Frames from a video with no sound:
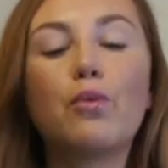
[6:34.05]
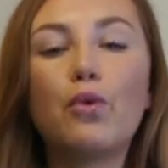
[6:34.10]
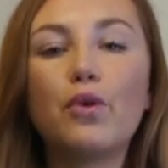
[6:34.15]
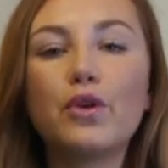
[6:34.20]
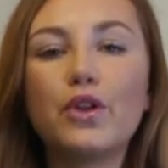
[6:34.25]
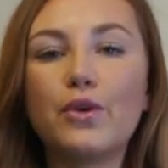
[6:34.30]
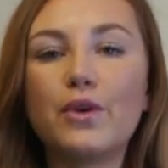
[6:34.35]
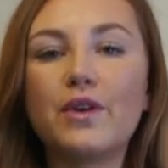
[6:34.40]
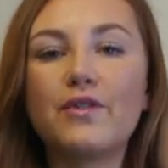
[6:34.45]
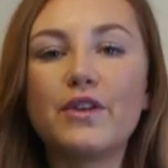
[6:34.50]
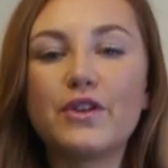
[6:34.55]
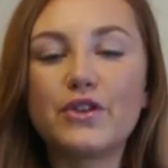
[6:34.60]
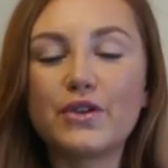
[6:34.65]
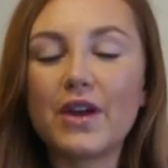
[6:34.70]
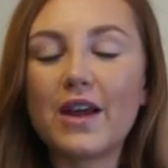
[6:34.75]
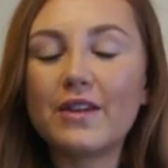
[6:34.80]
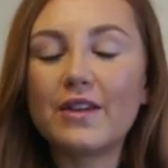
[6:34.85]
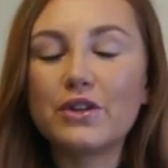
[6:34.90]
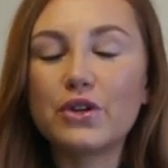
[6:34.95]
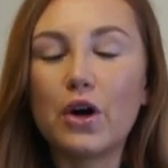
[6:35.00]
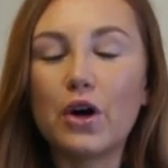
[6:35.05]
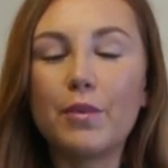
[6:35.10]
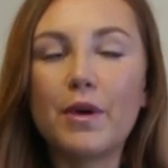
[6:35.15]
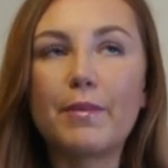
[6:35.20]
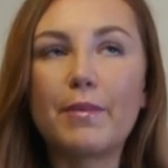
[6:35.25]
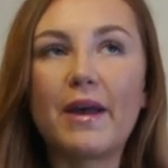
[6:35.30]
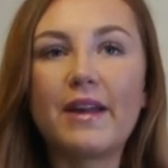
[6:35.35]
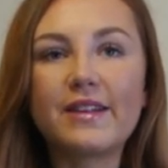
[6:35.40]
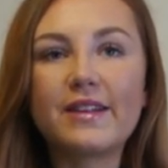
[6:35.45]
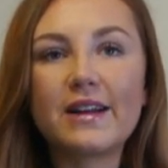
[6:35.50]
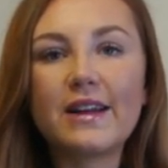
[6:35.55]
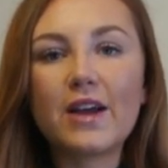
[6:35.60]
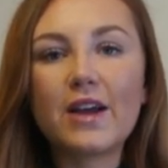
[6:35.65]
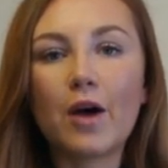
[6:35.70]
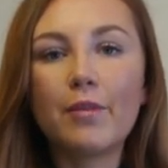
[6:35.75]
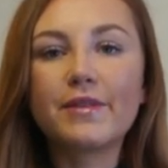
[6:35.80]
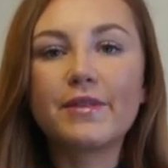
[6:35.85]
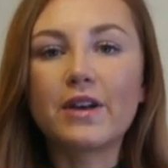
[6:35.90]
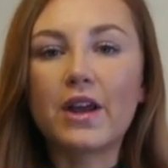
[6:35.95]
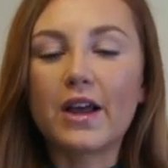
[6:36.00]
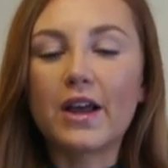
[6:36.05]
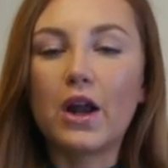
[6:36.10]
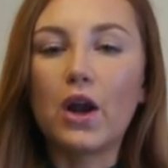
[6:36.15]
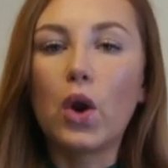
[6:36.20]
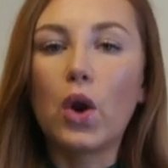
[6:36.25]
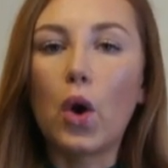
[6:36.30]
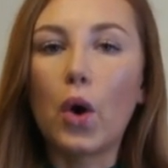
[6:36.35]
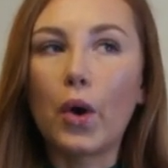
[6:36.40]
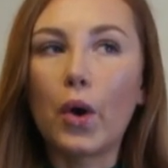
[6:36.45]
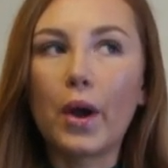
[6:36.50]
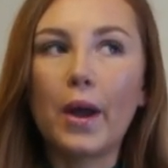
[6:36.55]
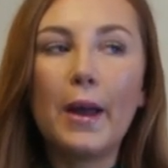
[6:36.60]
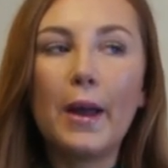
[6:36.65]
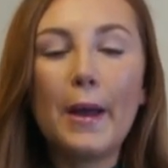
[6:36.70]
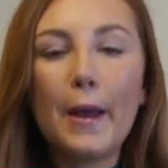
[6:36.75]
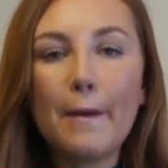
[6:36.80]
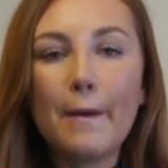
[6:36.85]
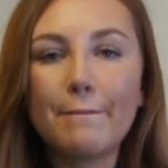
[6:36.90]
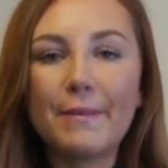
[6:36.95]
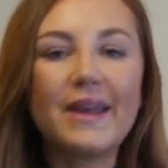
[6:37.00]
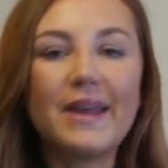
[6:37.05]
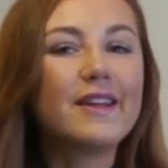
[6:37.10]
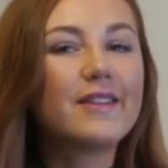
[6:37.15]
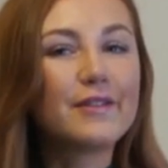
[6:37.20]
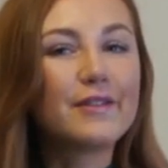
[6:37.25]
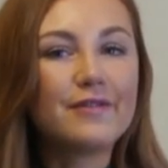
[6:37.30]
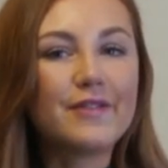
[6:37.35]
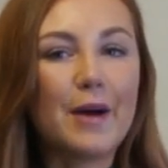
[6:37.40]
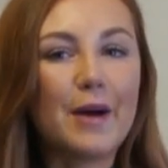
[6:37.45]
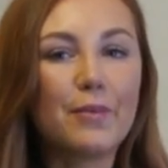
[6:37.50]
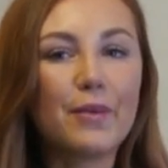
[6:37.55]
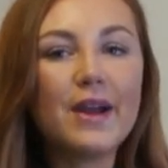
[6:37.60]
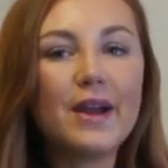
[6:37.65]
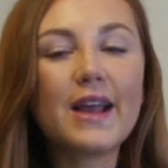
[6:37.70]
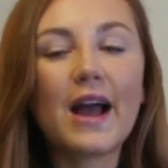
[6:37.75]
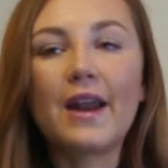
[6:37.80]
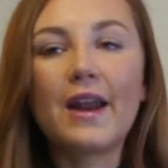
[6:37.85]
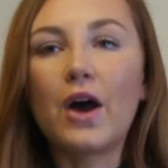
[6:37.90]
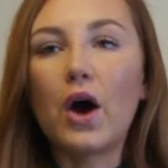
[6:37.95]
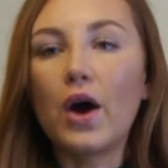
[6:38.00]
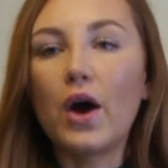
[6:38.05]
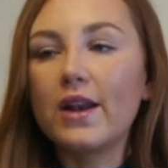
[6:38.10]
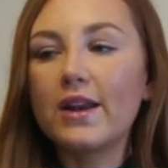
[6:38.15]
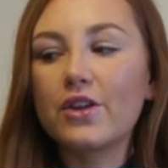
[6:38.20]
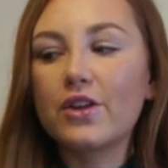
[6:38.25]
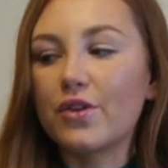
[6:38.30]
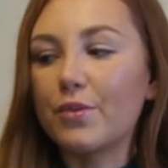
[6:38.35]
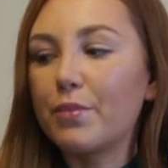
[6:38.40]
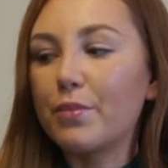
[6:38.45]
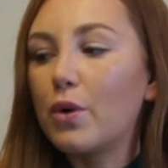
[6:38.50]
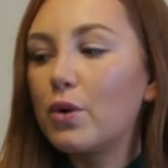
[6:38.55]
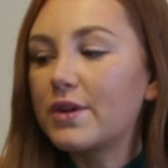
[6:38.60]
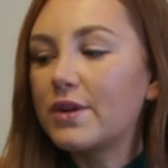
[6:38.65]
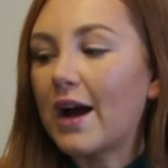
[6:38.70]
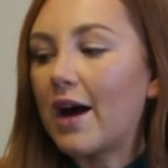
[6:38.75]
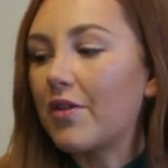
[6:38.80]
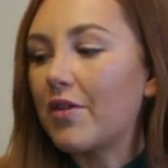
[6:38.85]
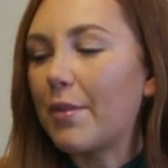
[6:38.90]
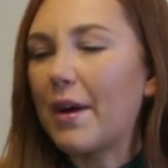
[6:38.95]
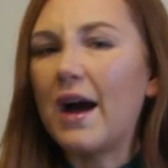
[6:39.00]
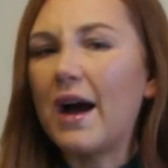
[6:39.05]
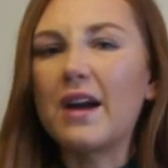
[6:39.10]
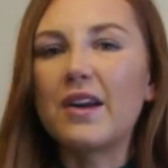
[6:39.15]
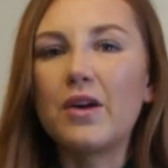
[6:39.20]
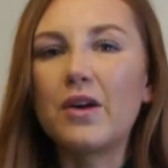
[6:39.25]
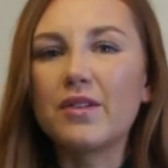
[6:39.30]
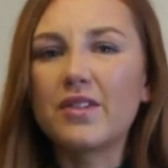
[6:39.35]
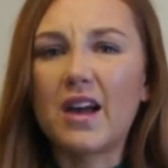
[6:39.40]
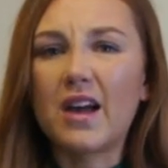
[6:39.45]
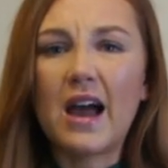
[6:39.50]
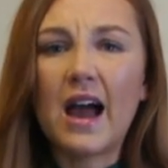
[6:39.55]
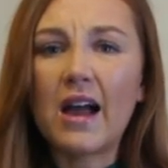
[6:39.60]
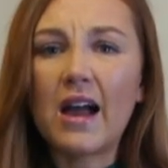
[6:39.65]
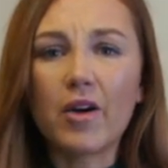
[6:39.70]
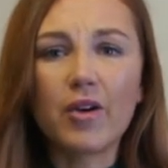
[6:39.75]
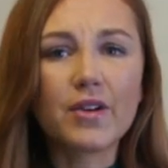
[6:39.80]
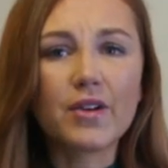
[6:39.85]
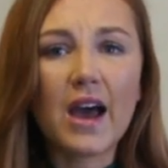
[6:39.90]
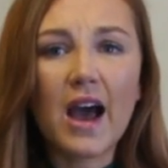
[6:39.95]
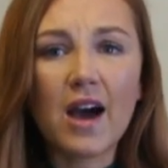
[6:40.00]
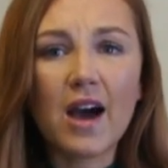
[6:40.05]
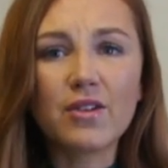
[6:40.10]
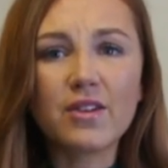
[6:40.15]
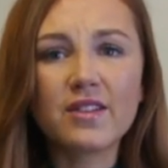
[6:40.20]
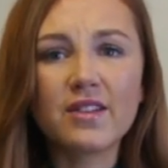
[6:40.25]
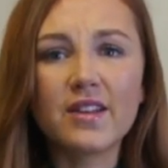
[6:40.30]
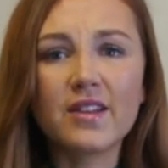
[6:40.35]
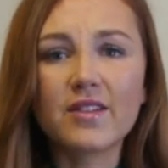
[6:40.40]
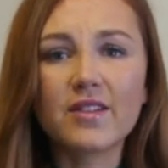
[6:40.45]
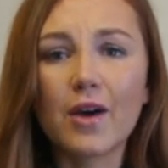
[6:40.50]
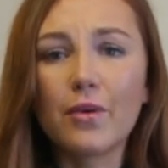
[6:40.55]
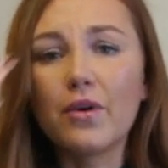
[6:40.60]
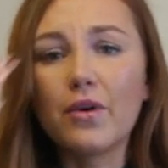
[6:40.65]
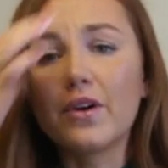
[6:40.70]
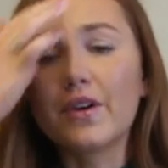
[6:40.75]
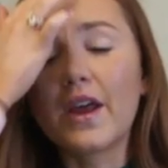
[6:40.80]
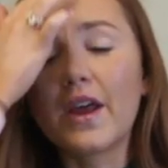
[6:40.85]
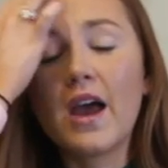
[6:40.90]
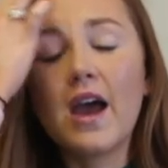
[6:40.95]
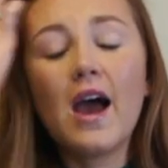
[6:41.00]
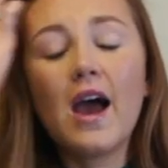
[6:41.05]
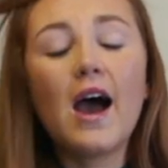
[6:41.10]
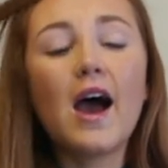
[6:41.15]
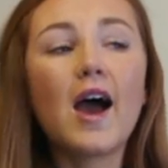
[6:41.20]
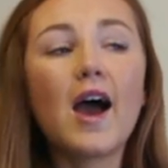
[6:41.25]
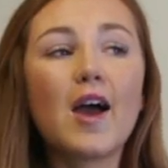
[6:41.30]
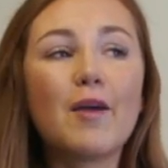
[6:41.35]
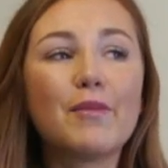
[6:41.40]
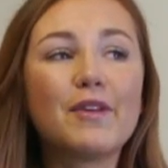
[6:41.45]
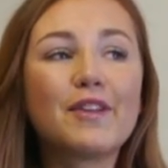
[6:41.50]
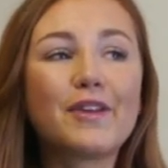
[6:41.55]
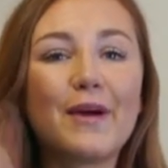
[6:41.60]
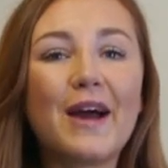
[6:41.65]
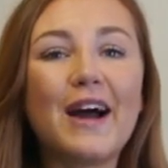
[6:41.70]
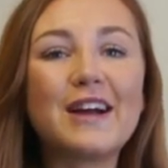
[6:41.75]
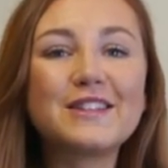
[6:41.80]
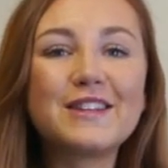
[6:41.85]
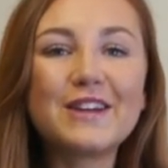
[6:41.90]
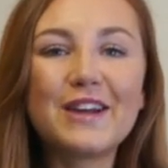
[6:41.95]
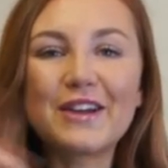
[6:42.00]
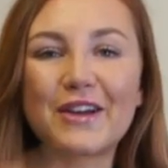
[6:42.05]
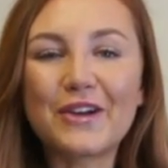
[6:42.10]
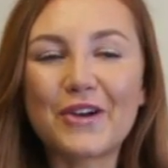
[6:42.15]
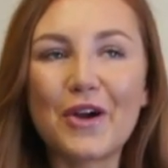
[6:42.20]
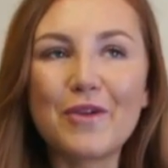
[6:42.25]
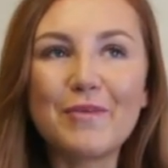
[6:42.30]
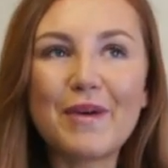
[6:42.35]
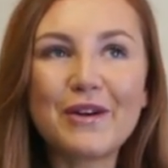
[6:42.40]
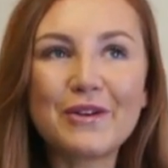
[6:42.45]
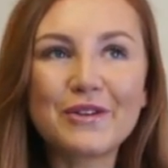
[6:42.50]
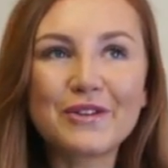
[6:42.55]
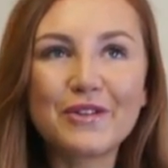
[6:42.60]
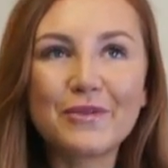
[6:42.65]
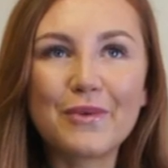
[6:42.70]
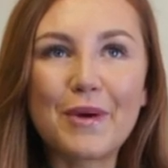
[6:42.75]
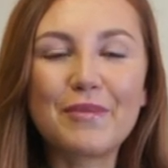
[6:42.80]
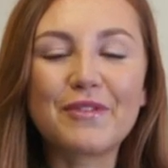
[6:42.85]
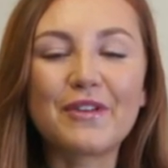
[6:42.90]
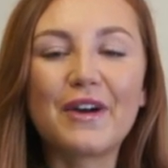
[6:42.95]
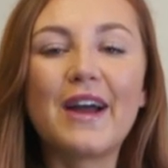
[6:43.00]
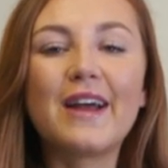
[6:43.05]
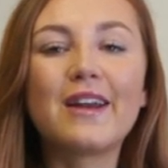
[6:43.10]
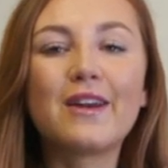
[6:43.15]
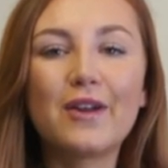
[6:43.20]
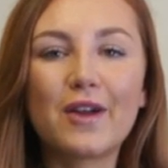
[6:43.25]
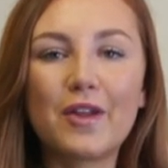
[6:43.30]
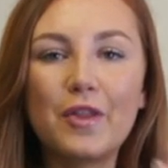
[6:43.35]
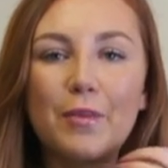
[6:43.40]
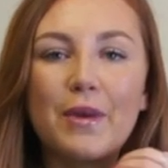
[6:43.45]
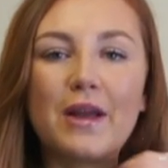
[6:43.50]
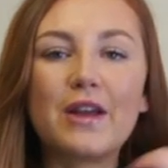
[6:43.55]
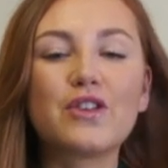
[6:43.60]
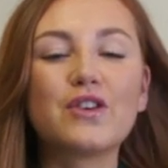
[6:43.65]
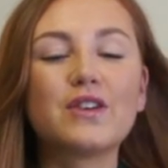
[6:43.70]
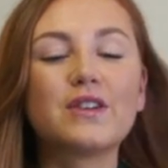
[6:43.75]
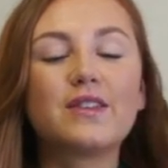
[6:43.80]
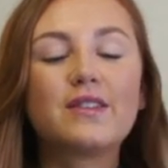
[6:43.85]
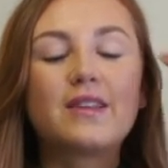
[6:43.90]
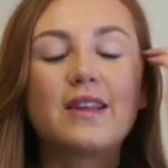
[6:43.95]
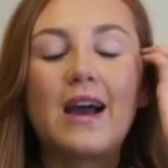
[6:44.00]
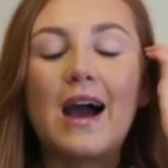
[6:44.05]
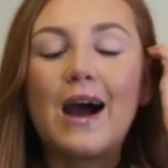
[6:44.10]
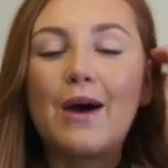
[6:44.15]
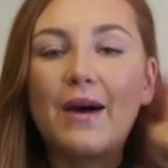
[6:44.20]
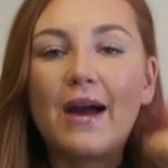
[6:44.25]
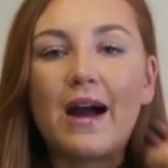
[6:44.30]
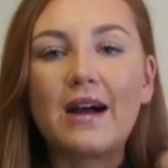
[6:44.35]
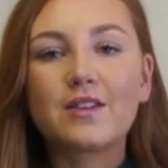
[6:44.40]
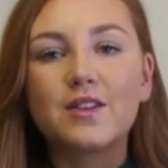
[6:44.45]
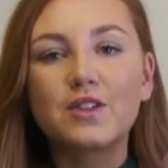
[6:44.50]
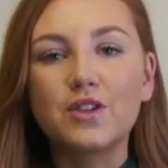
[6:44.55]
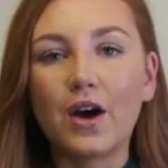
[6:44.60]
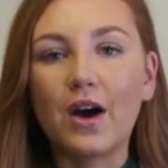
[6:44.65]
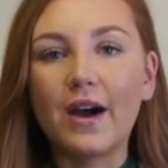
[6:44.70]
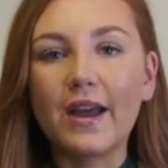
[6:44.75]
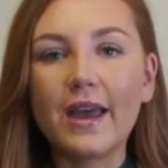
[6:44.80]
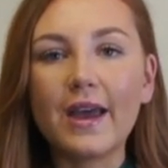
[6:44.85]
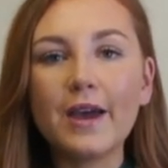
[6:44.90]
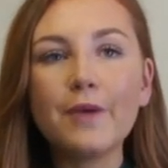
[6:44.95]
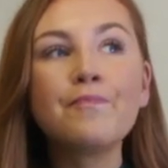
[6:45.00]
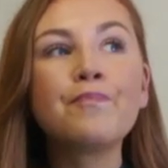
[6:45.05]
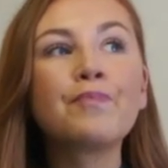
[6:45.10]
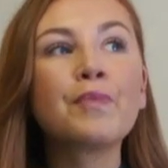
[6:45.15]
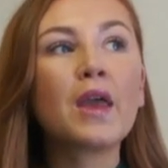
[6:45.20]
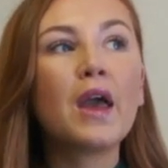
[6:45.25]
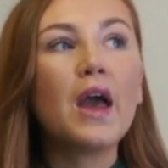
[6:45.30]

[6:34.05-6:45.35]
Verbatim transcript: I warn you, if you do get the top, it basically comes in like a long piece of fabric and I literally pulled it out of the bag and I was like hang on how does this go on um, so I had to like go back onto the website and look at the picture to see how I had to tie it